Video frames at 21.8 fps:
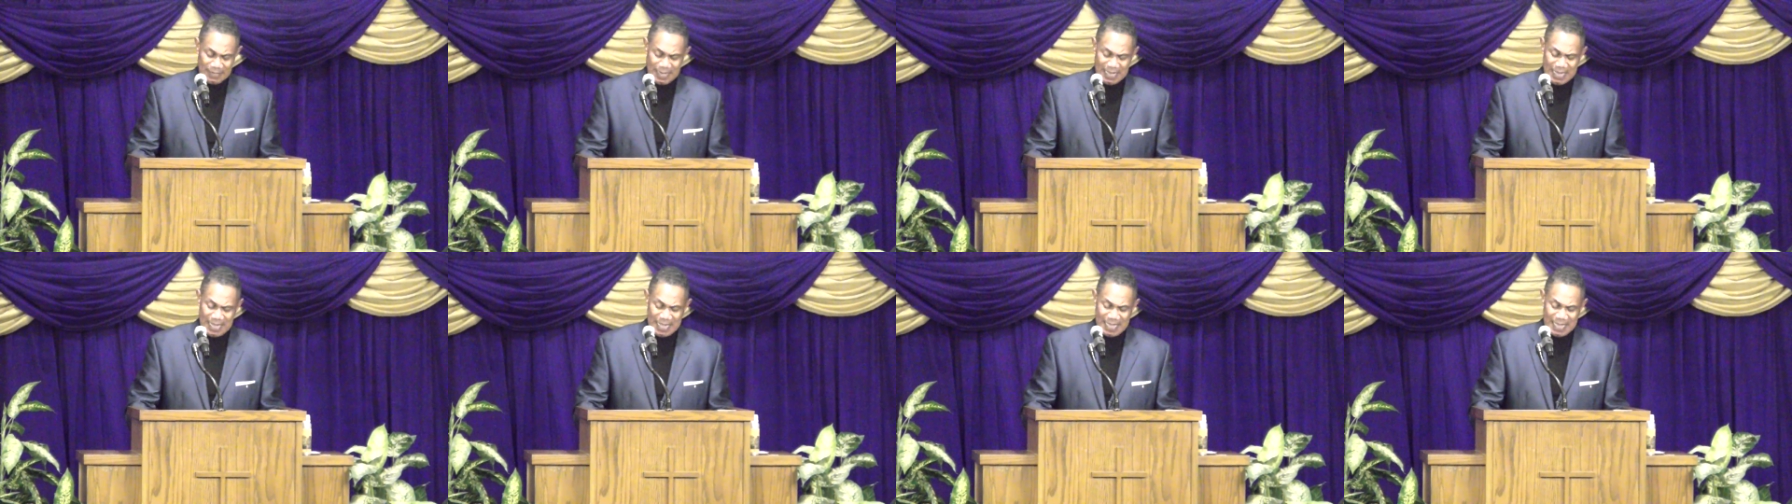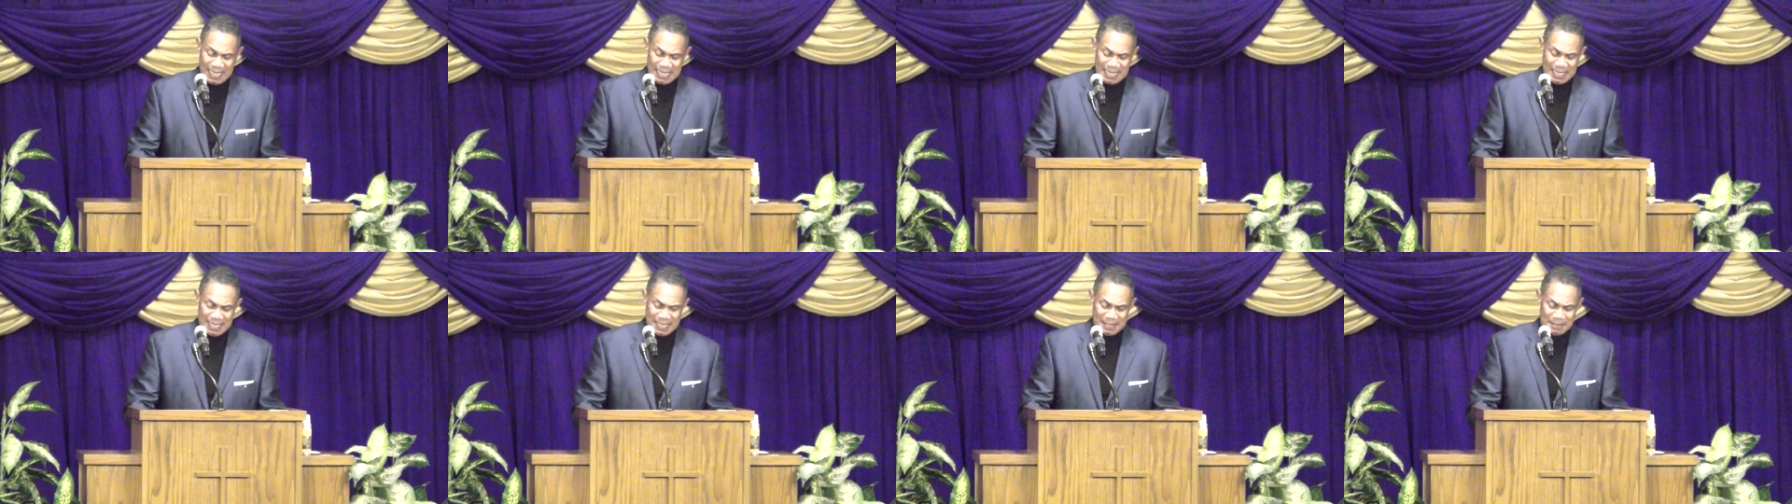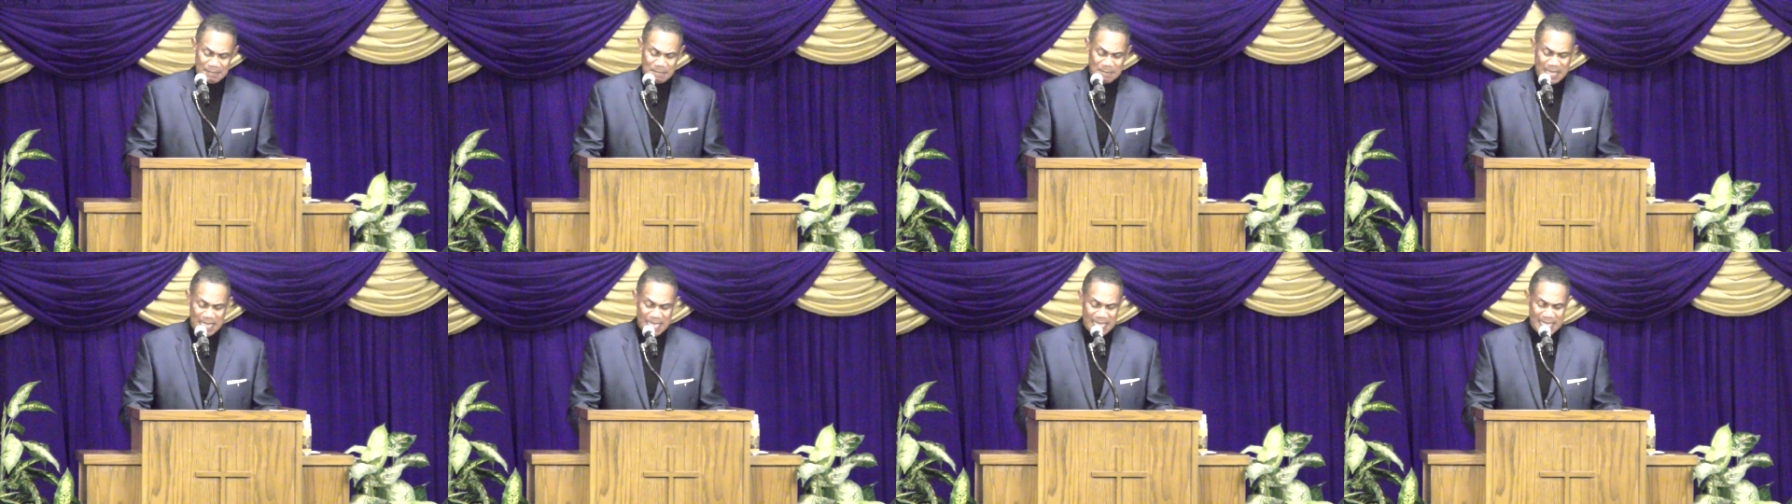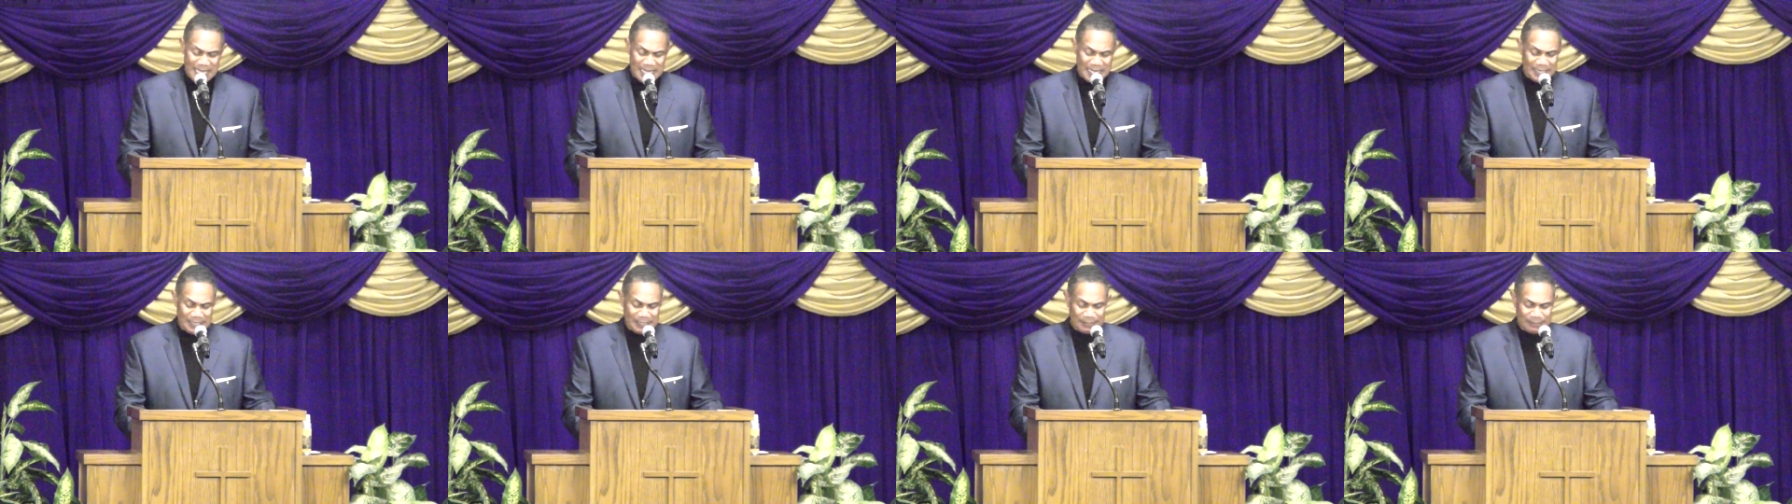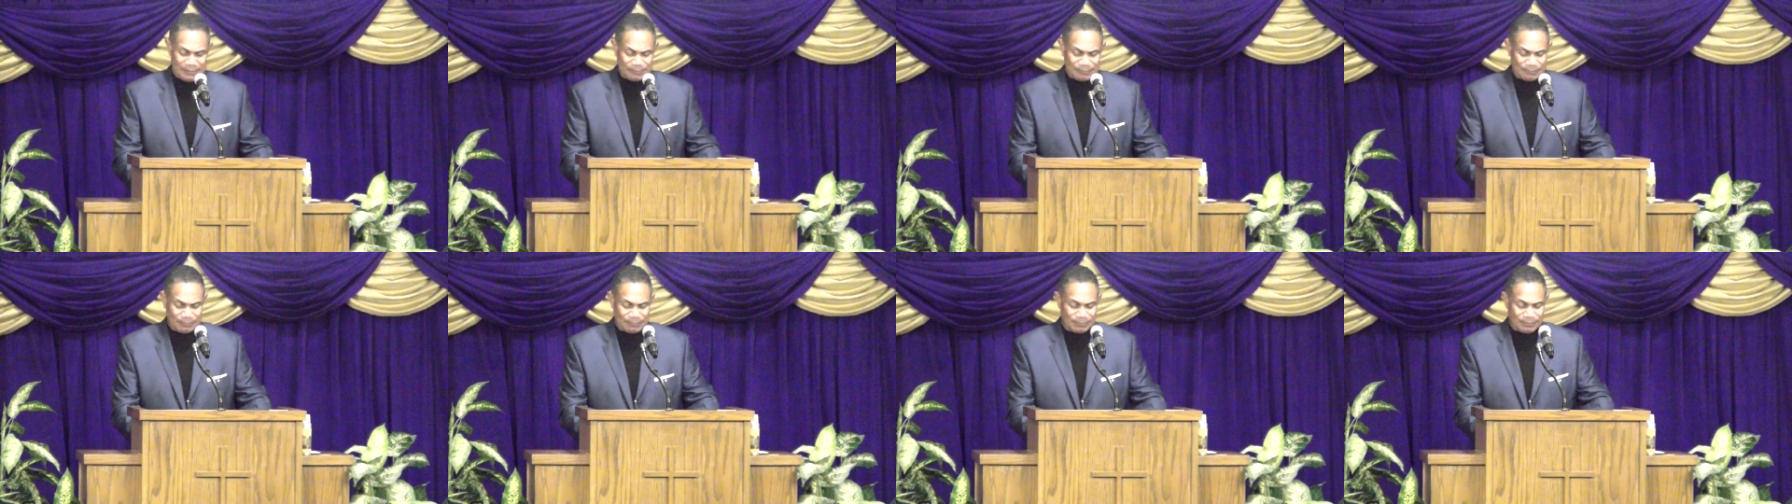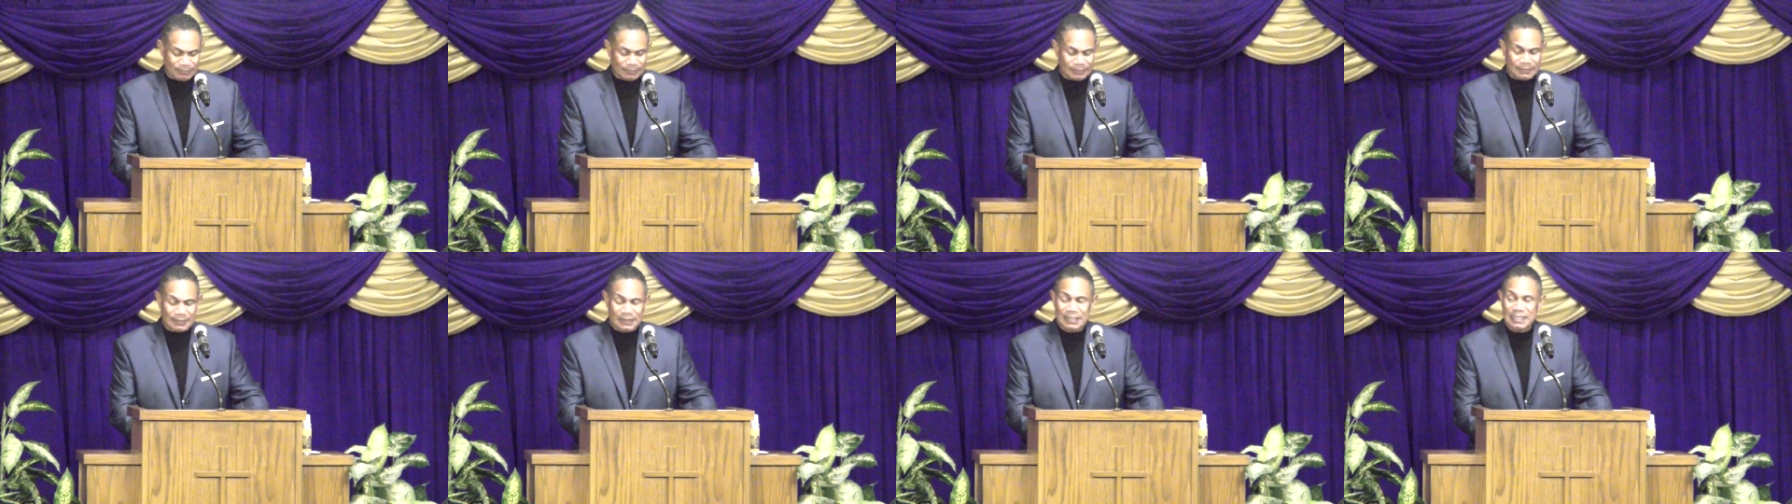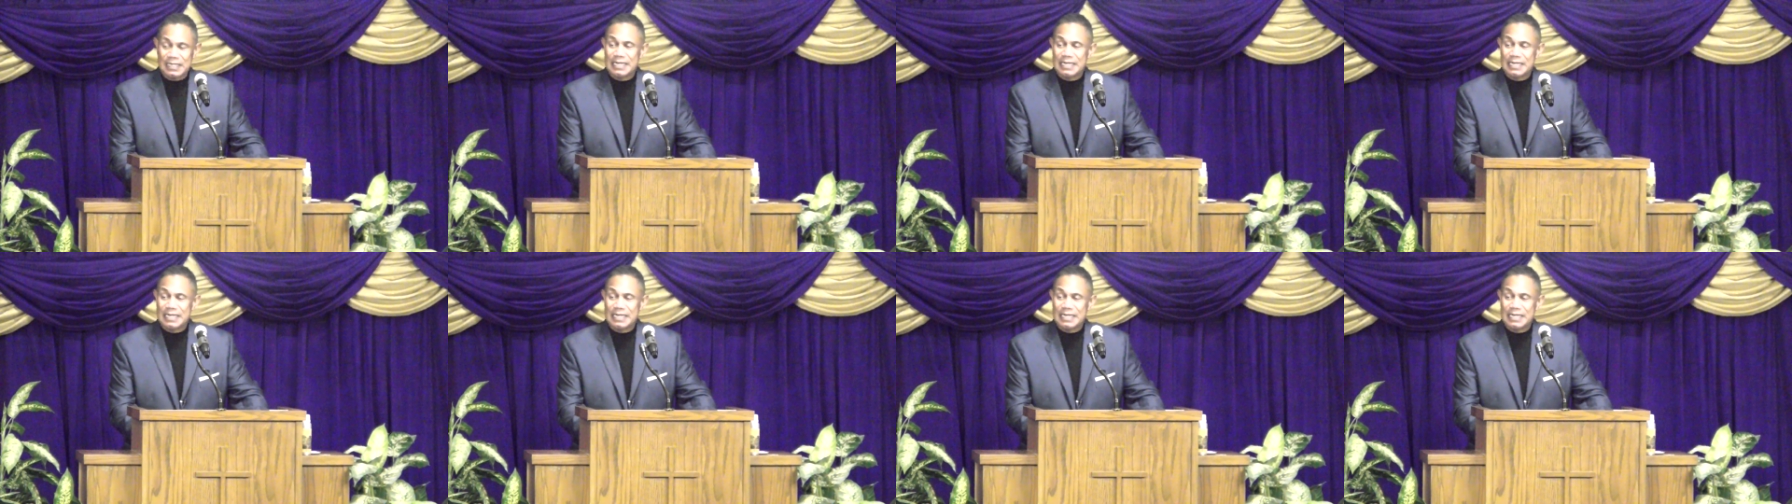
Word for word: Amen.